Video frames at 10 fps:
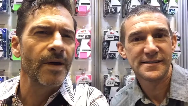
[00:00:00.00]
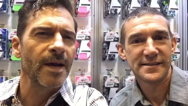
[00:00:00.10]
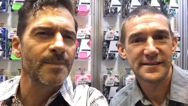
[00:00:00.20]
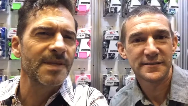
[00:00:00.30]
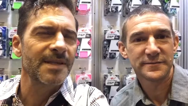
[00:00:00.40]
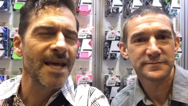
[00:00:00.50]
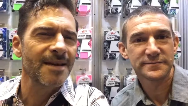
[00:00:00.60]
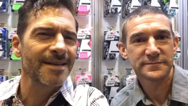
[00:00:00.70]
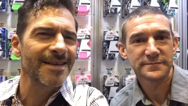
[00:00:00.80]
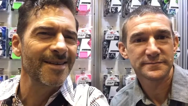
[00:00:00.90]
Speaker 1: All right, I'm
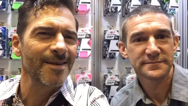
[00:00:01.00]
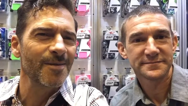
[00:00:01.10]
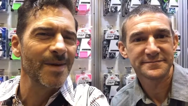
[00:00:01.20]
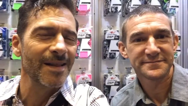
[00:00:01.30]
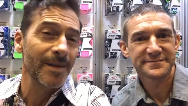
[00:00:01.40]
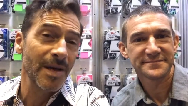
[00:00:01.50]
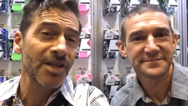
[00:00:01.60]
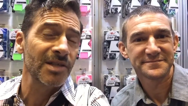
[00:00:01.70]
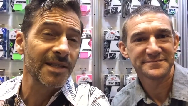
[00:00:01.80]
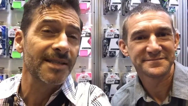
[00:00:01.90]
standing here, well, I'm
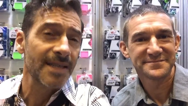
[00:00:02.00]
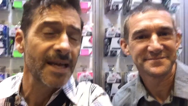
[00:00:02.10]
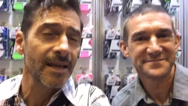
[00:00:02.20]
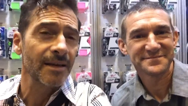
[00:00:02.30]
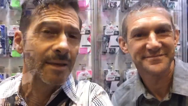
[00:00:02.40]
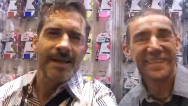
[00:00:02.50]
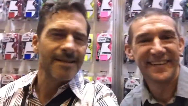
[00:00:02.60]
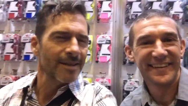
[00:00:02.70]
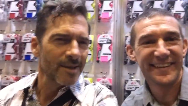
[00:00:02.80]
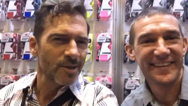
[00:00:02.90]
actually sitting
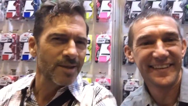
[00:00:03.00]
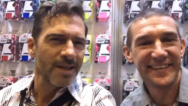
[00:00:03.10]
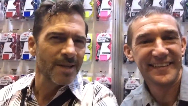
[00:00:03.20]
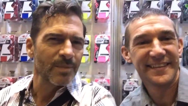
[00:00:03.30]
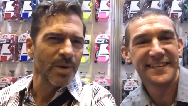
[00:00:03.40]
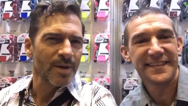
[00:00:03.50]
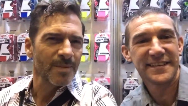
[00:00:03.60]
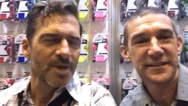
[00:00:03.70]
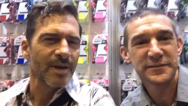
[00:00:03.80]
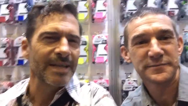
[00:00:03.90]
at the Lizard Skin booth.
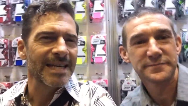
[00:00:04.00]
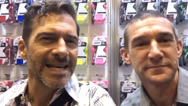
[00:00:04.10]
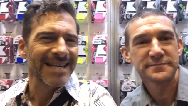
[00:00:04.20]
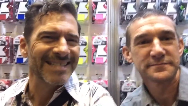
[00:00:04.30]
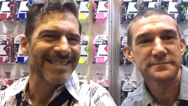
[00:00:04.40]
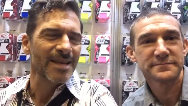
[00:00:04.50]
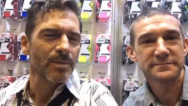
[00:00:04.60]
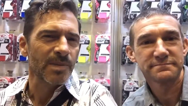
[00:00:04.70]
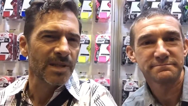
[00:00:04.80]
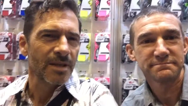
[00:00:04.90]
I'm talking to Nic
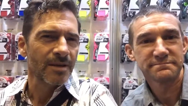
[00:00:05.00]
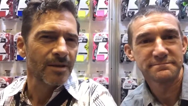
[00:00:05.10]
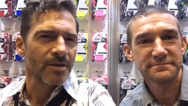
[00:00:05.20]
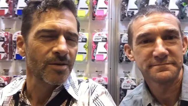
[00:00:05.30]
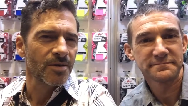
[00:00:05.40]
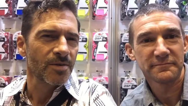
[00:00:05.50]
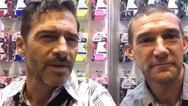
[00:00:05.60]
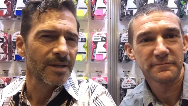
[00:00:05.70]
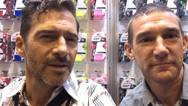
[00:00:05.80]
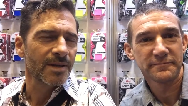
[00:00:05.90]
Sims, who
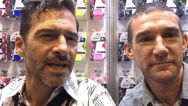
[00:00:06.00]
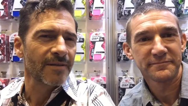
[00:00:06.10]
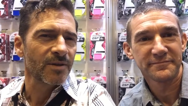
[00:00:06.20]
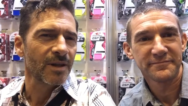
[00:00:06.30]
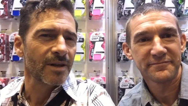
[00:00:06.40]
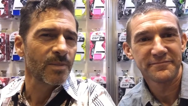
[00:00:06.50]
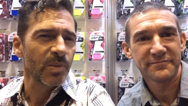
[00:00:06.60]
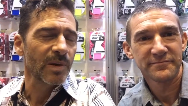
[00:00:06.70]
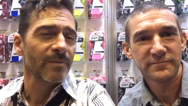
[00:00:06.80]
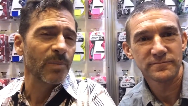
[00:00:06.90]
looks after a lot of
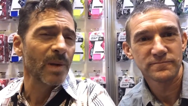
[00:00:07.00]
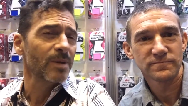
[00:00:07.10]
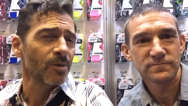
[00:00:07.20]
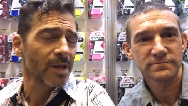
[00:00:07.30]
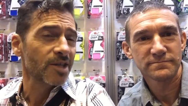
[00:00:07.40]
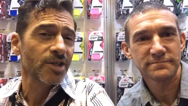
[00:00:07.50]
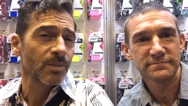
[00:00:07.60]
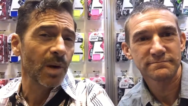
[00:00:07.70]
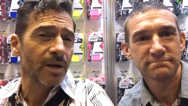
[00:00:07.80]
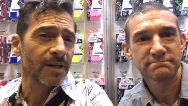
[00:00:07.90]
public relations
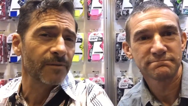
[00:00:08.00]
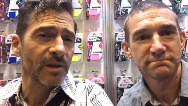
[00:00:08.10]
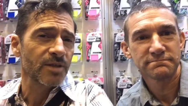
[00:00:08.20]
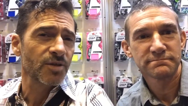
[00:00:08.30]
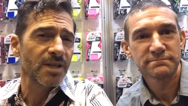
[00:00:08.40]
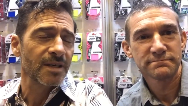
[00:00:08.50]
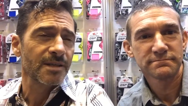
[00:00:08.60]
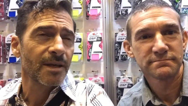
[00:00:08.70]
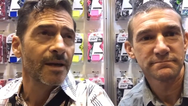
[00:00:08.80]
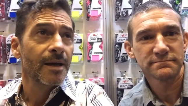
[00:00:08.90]
and marketing for Lizard
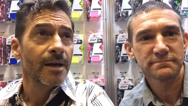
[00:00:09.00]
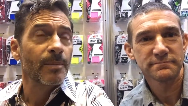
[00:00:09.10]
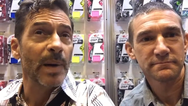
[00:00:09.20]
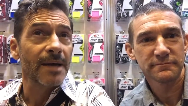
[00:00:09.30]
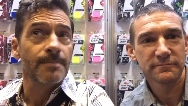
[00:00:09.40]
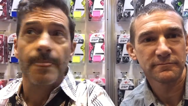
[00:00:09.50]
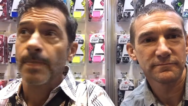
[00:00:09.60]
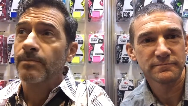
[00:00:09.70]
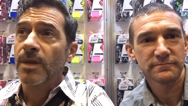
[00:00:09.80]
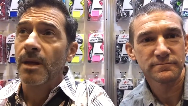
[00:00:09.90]
Skins. But
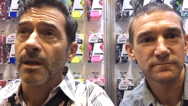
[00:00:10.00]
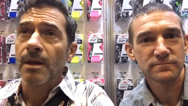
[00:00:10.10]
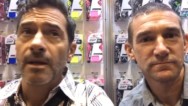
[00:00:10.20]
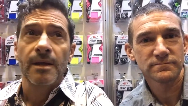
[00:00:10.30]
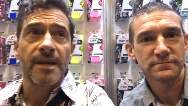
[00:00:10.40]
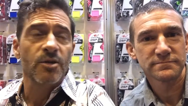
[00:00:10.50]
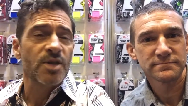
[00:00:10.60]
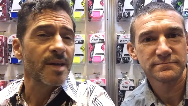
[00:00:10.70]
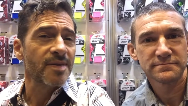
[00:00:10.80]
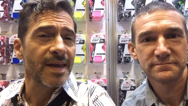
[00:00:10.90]
the
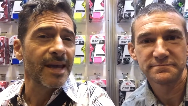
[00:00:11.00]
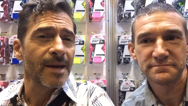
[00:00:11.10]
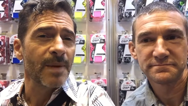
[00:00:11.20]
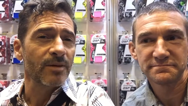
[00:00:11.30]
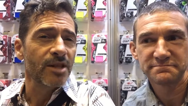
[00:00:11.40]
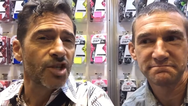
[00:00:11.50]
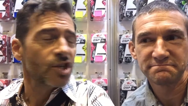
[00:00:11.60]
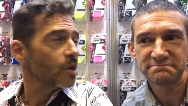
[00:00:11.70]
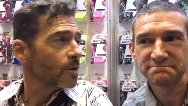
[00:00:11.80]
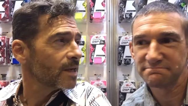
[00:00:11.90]
interesting thing about this
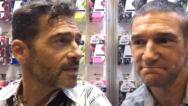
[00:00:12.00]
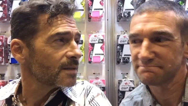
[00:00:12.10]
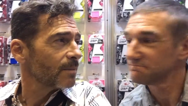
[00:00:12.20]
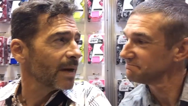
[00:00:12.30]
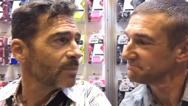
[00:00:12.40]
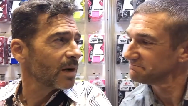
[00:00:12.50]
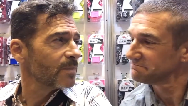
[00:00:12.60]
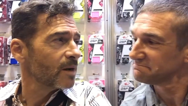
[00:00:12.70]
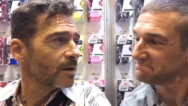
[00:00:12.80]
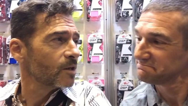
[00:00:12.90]
show is my part of
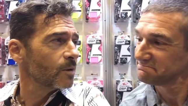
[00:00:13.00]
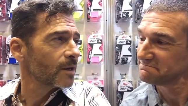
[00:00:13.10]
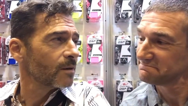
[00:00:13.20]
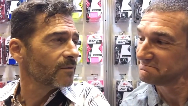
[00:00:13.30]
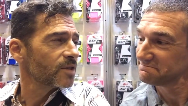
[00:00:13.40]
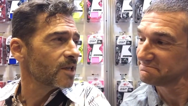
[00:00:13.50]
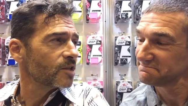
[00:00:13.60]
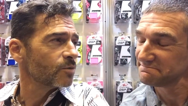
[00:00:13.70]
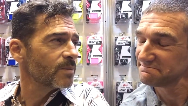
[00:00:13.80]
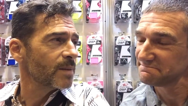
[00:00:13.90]
my ongoing
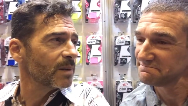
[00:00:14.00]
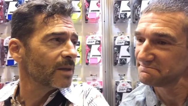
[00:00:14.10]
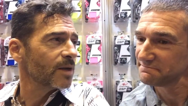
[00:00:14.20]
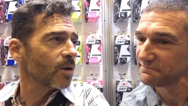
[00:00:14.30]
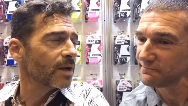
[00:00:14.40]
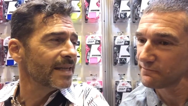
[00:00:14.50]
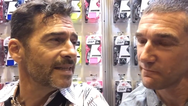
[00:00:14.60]
conversation with people are in